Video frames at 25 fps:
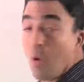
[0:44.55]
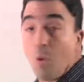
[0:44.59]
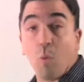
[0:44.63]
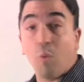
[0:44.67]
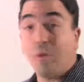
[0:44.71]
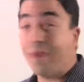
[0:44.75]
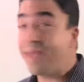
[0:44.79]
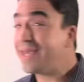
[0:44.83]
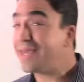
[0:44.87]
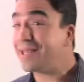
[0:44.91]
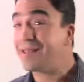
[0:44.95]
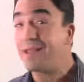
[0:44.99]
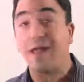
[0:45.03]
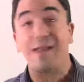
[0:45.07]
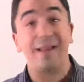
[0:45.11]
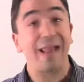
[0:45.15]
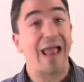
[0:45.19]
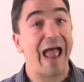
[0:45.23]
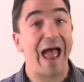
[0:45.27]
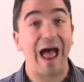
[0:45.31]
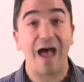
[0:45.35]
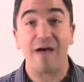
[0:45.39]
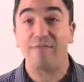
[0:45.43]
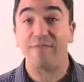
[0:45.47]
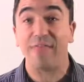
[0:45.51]
We cannot
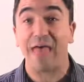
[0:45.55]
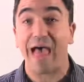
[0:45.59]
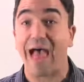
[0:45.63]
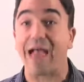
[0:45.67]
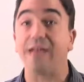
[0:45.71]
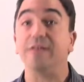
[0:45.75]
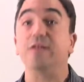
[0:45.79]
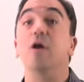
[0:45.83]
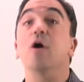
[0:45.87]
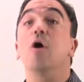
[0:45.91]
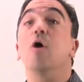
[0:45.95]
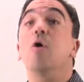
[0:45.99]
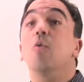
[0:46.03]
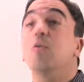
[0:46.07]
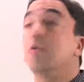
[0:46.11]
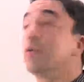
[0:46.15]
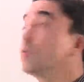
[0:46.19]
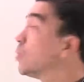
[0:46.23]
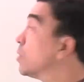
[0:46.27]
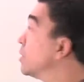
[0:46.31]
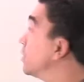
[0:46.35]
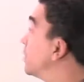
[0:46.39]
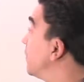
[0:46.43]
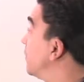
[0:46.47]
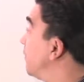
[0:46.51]
have that
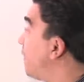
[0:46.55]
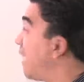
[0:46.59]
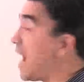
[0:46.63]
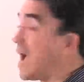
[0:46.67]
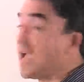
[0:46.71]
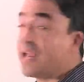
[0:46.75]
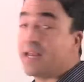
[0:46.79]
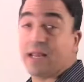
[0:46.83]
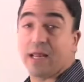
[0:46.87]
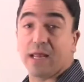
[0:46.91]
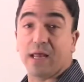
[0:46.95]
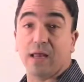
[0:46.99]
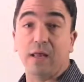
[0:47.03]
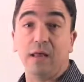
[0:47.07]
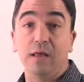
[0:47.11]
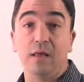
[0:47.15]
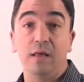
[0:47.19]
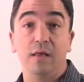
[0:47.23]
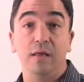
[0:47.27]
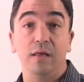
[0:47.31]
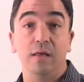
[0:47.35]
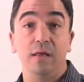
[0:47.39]
when we're dividing